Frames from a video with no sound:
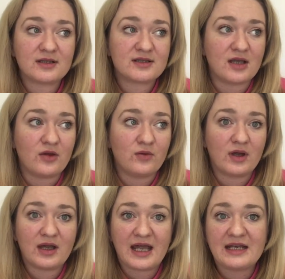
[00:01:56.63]
so
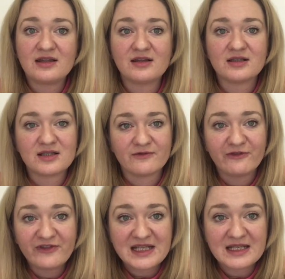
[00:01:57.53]
anything that doesn't
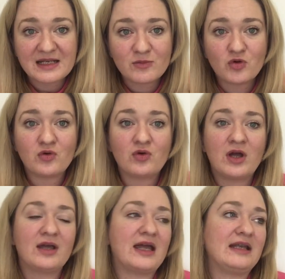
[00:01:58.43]
fit anymore,
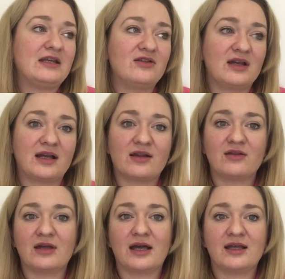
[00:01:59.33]
anything
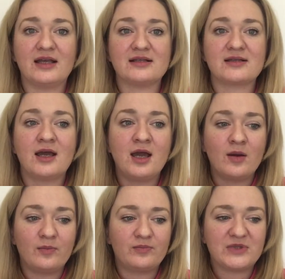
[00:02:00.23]
that is
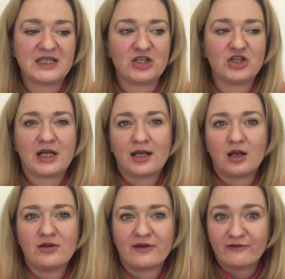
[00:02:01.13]
potentially
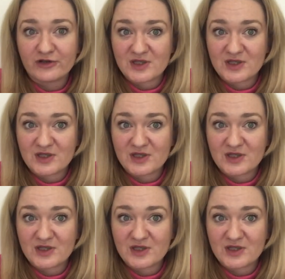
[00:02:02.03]
clothing for a